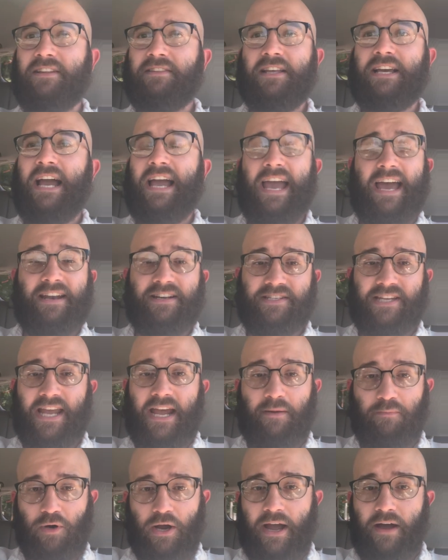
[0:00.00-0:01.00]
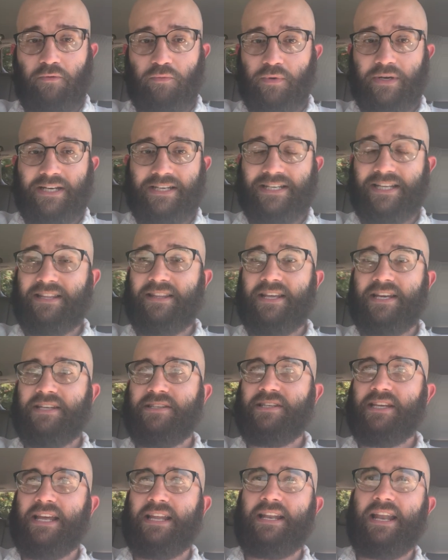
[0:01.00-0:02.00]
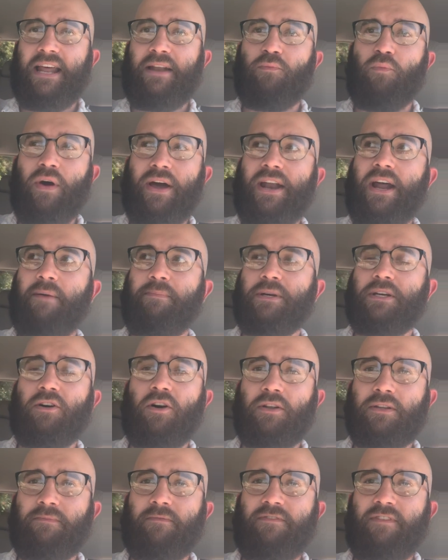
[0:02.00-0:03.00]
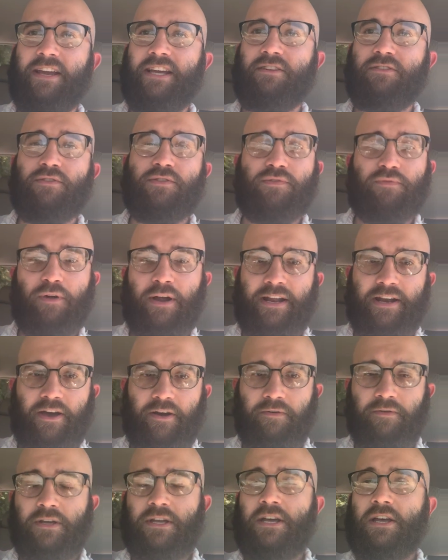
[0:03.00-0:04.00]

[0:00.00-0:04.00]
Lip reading: that the guy had his camera out when he did this and went up and called him fake news Fredo,